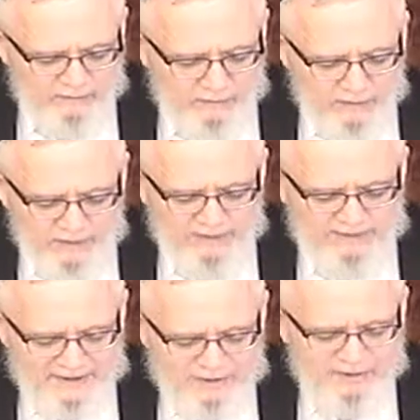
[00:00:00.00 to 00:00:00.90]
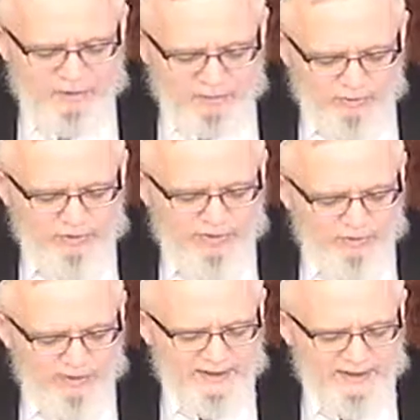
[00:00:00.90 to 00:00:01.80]
Goram Chil Shmo
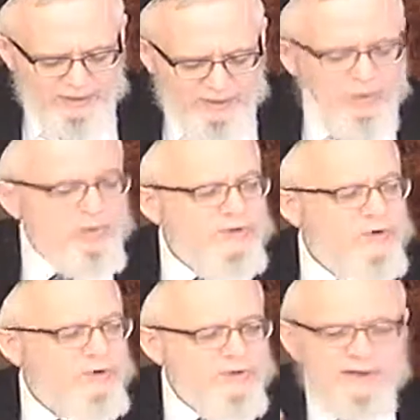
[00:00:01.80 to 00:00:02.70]
Yisborach. So who was the cause of